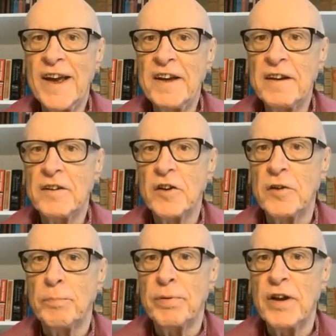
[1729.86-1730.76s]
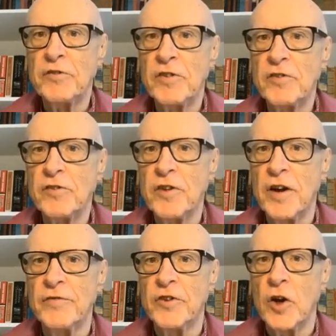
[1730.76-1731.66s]
when I get into the
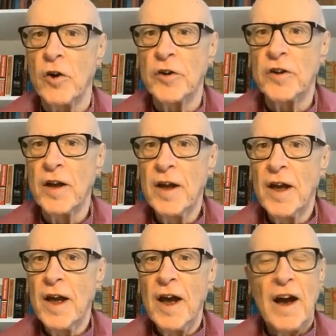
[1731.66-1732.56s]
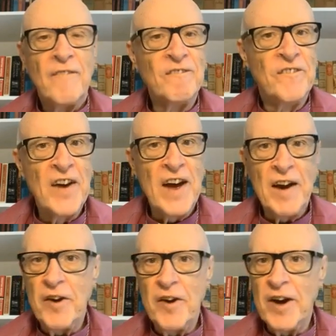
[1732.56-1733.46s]
presence of God,
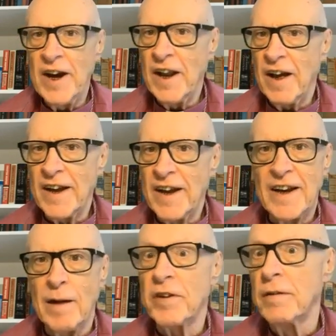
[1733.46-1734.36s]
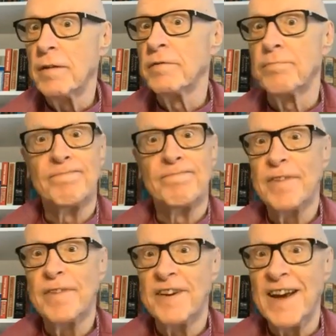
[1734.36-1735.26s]
very likely I will say,
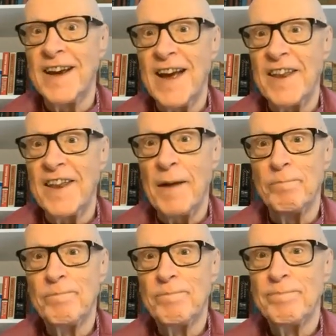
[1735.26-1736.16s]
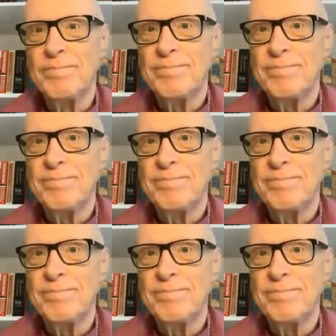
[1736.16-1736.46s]
Oh, didn't get that.